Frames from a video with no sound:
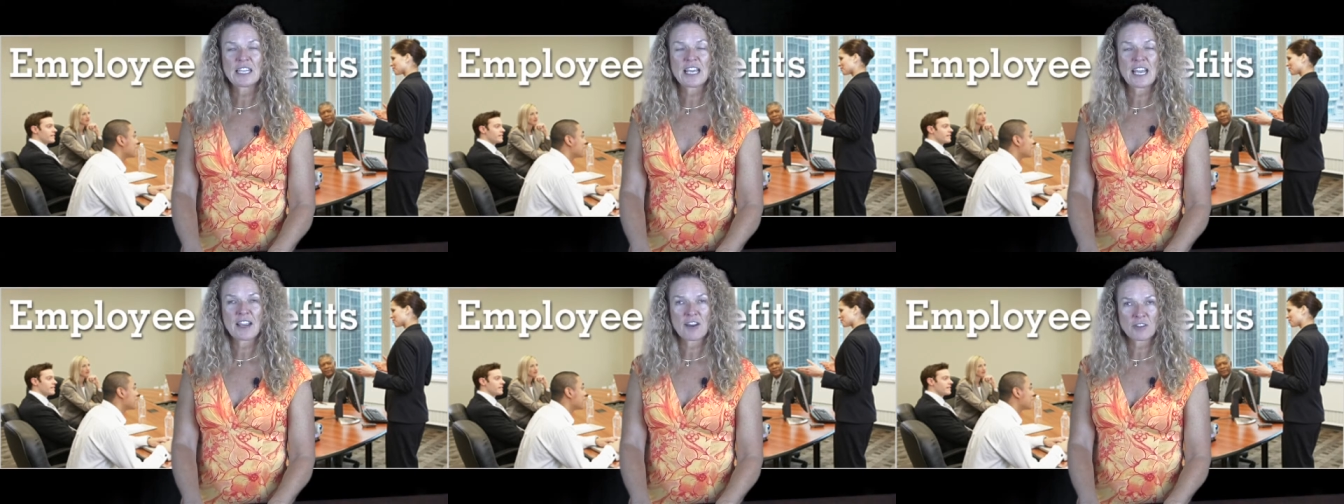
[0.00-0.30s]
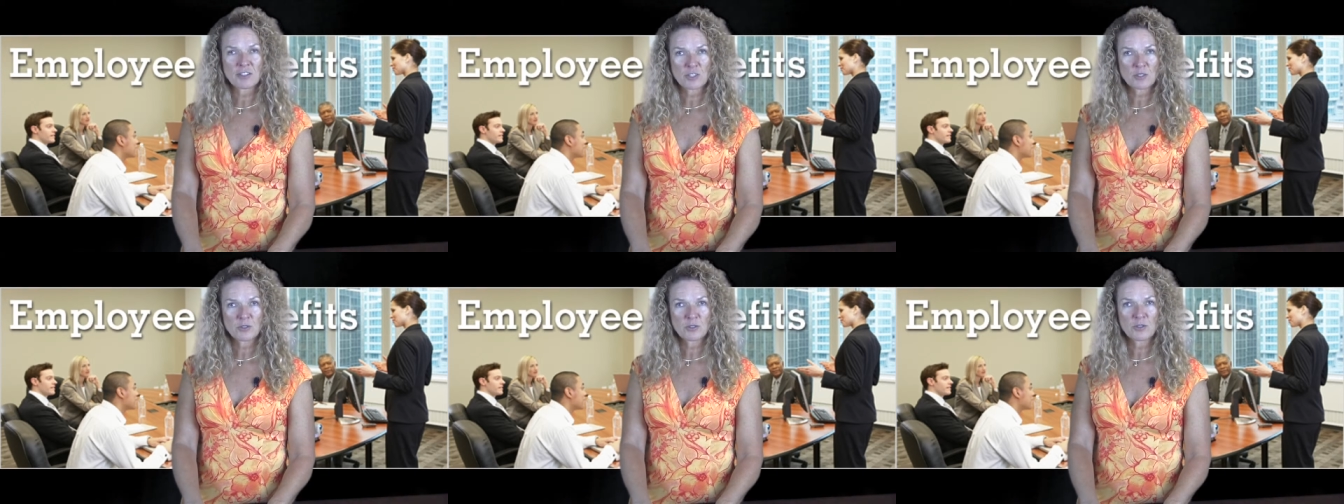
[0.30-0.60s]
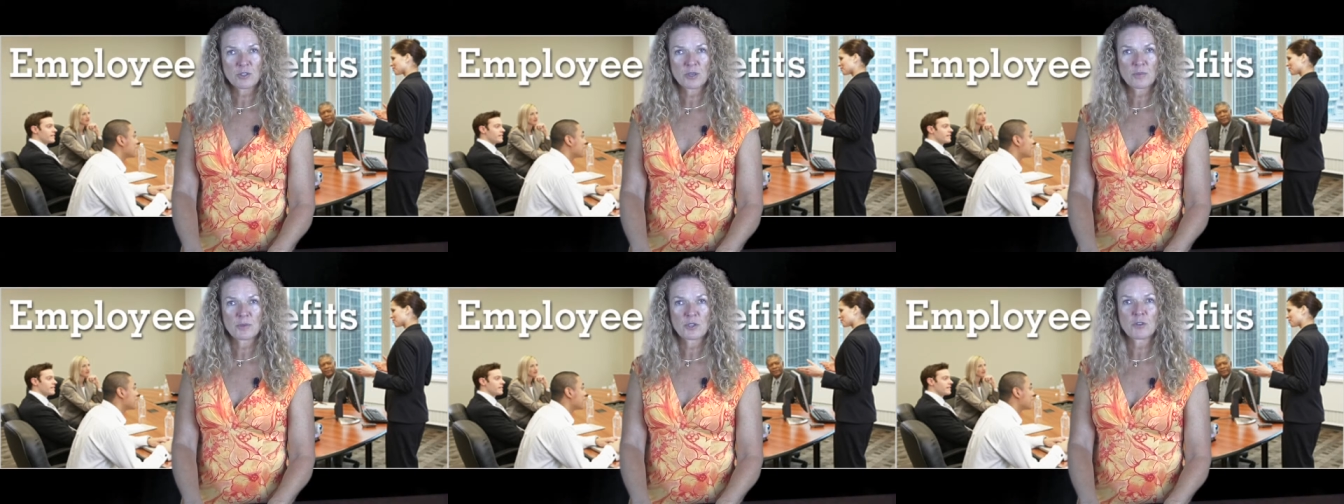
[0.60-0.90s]
character and
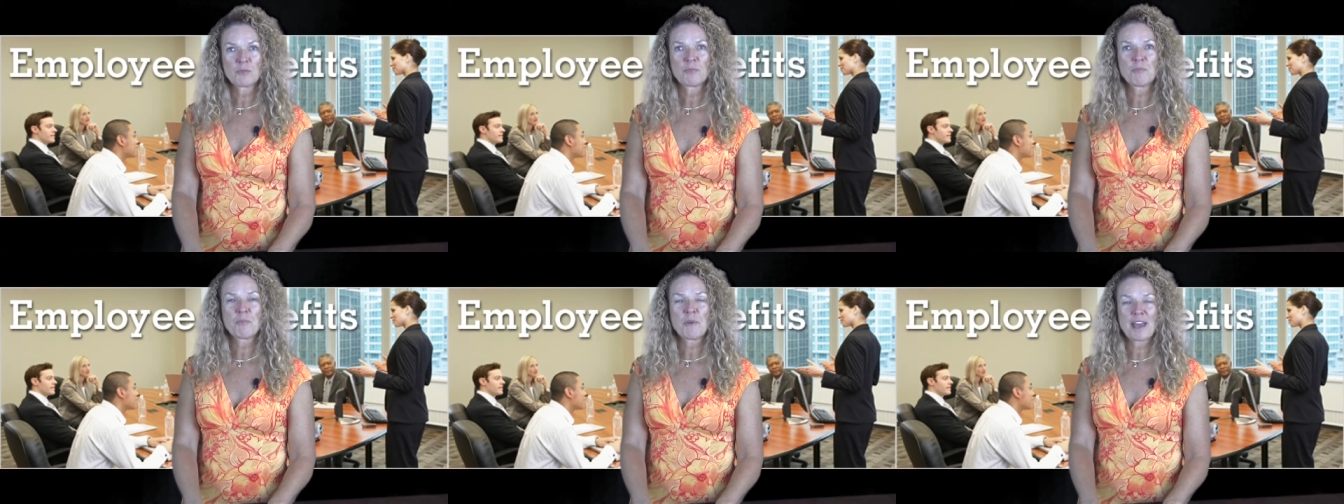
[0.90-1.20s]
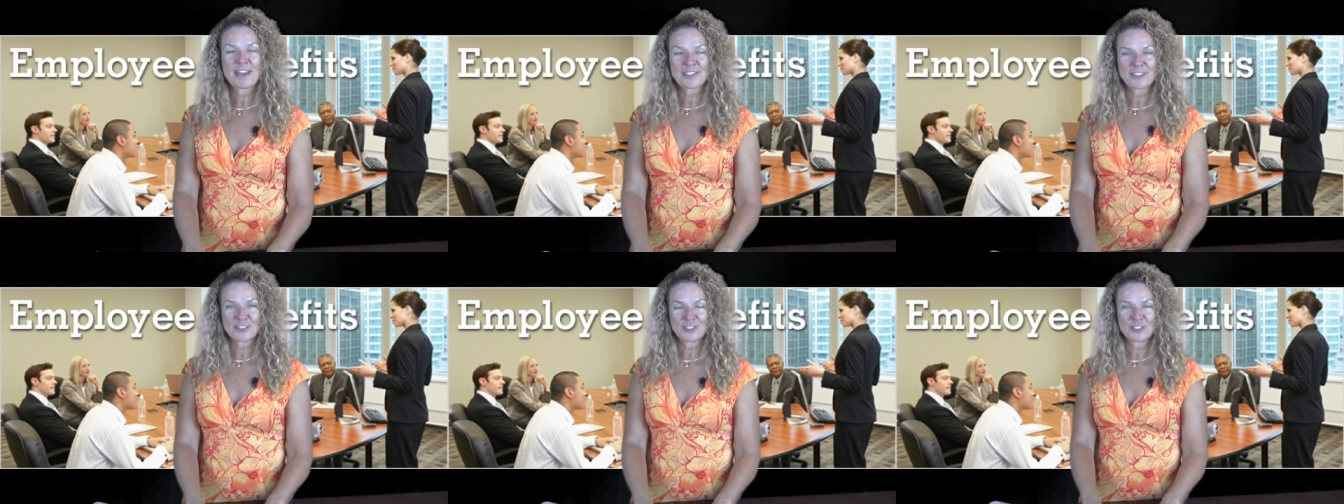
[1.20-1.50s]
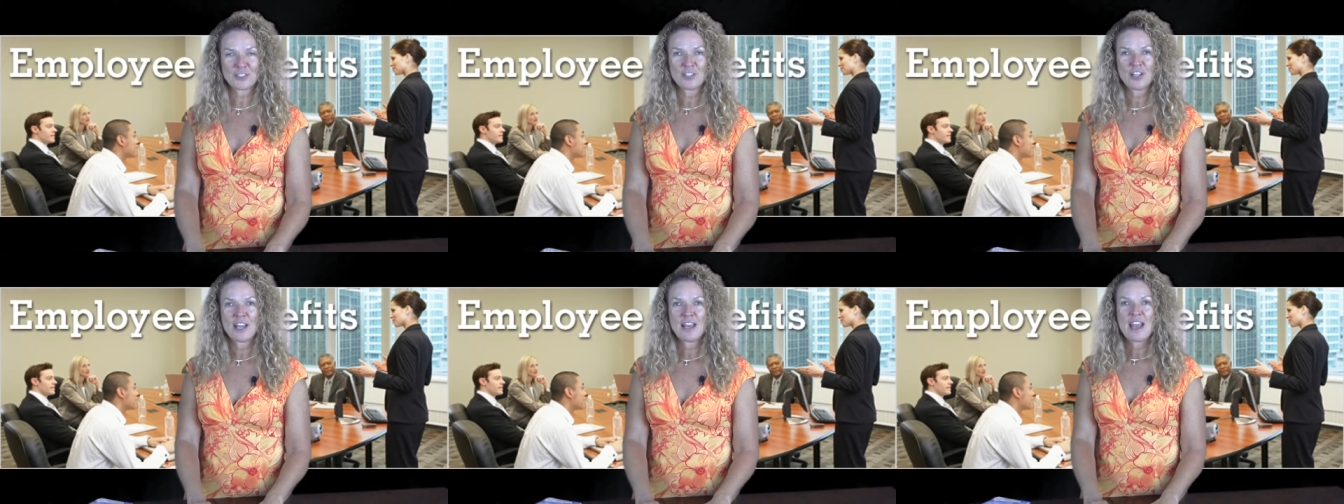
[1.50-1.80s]
criminal,
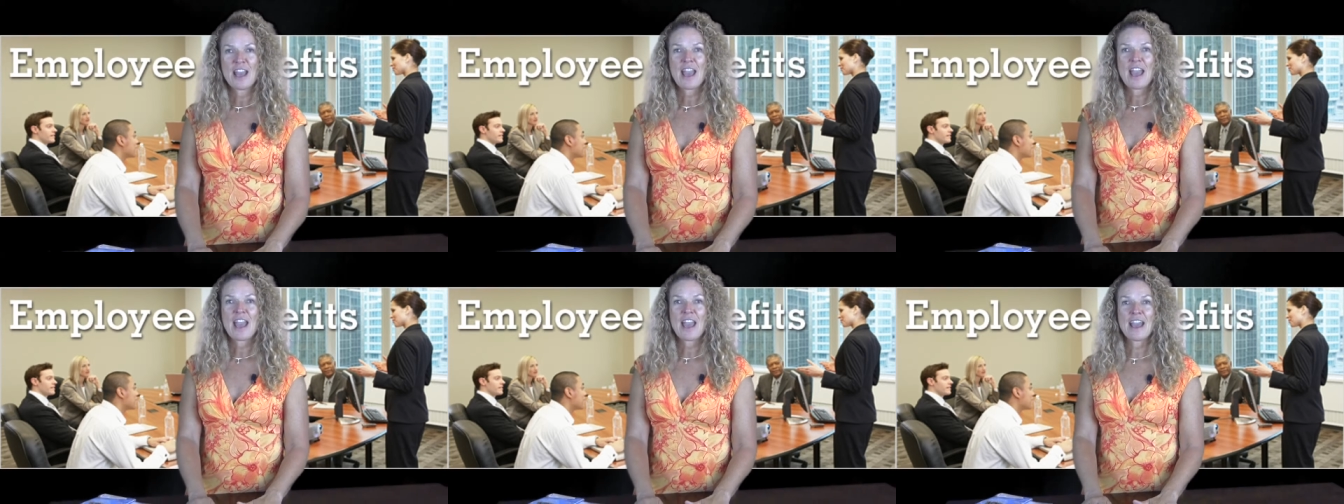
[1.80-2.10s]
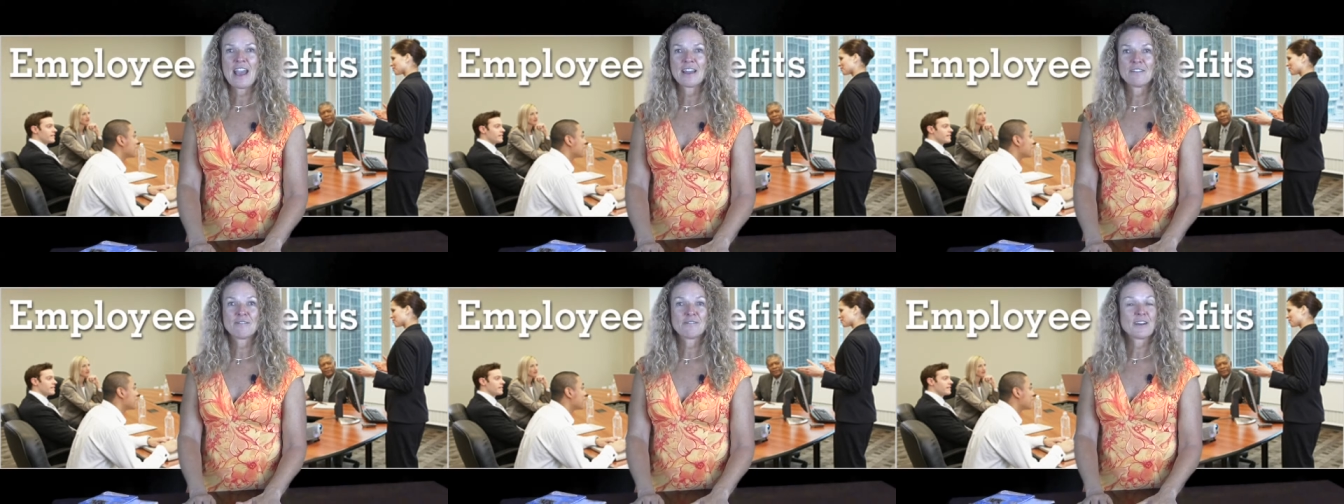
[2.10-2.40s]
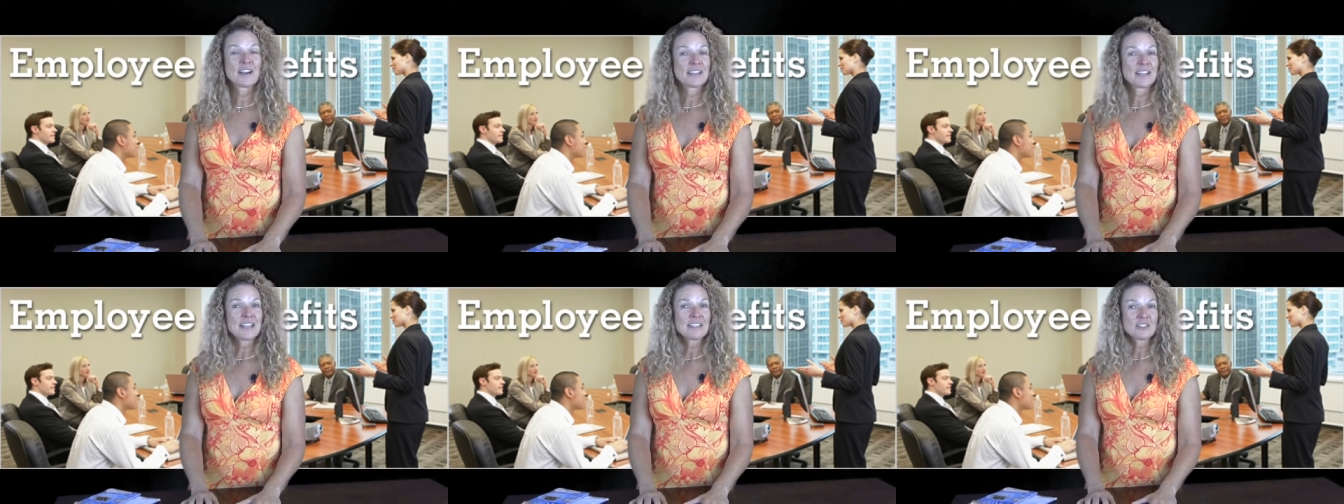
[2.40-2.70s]
medical, and
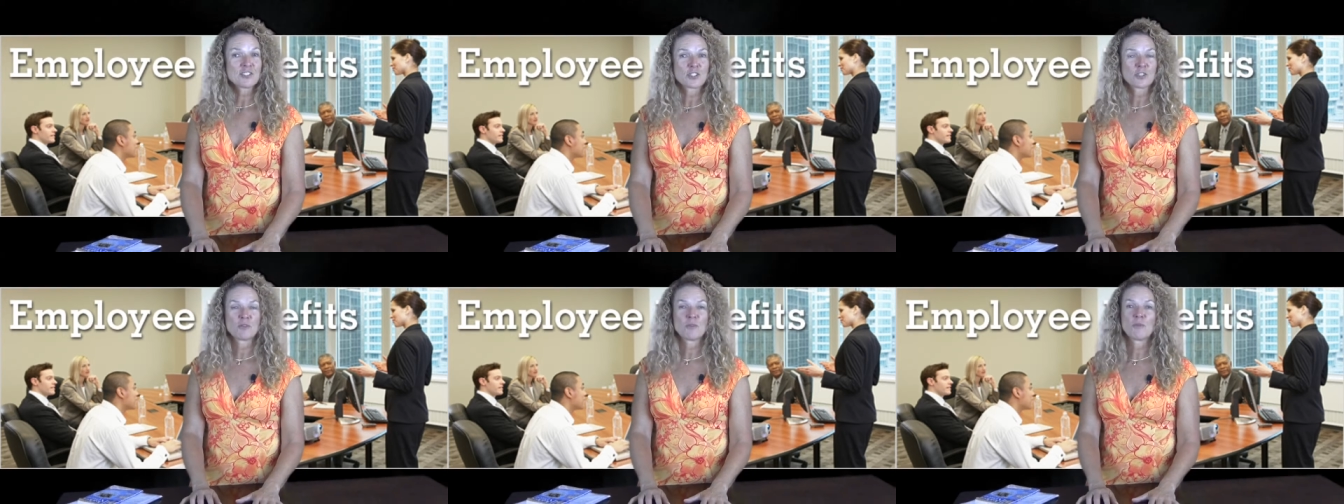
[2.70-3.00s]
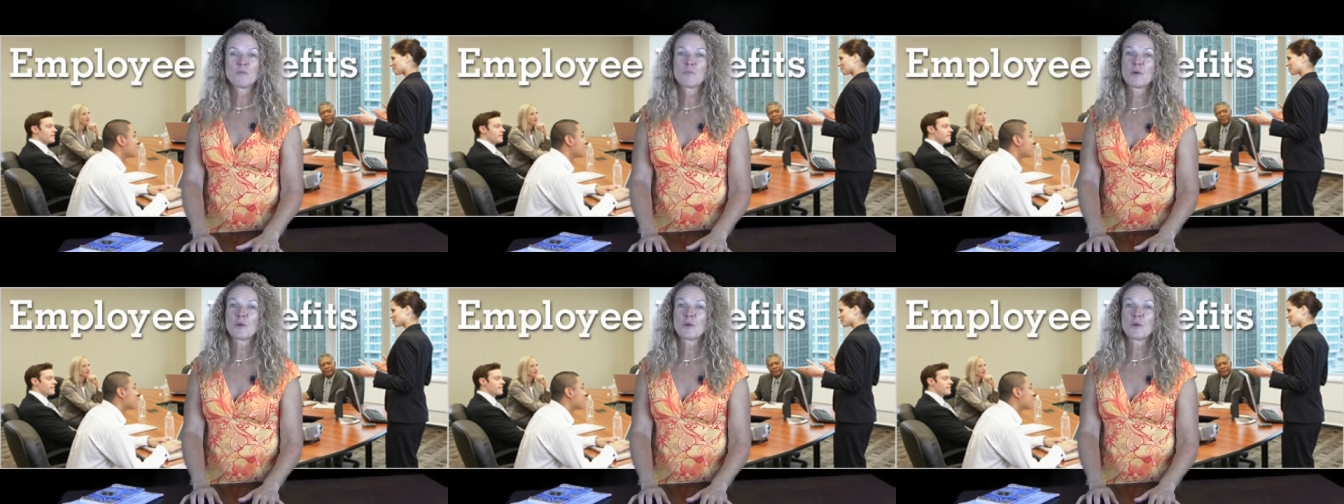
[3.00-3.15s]
financial.